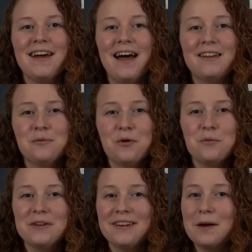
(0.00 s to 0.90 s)
At the
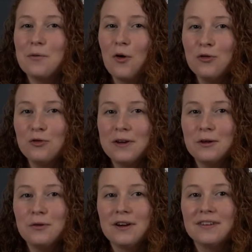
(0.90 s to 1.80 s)
moment, I'm also
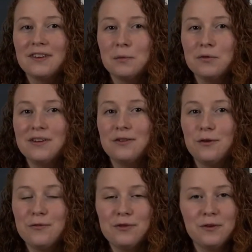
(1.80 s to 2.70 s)
including some of these
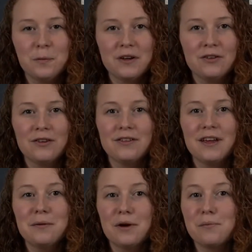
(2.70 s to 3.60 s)
reference pictures
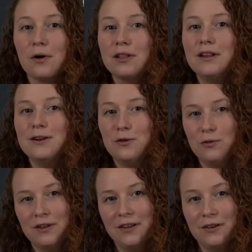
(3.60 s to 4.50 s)
in my monthly
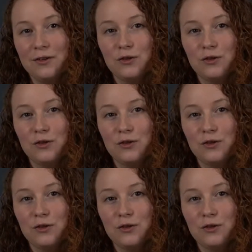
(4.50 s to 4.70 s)
newsletter.